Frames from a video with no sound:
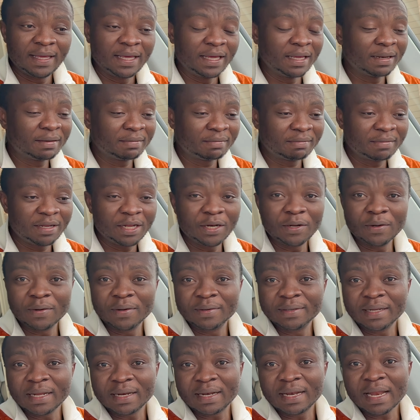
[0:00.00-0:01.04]
hit
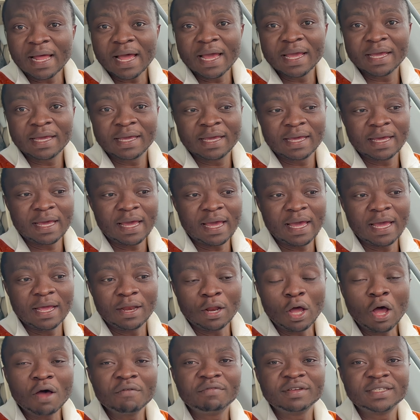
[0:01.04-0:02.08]
that like,
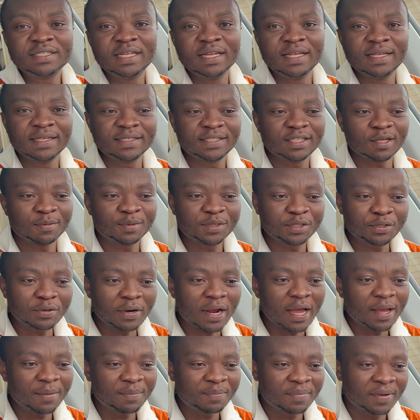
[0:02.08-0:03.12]
and obviously
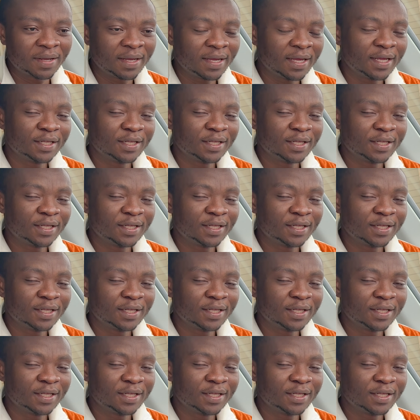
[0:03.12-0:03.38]
subscribe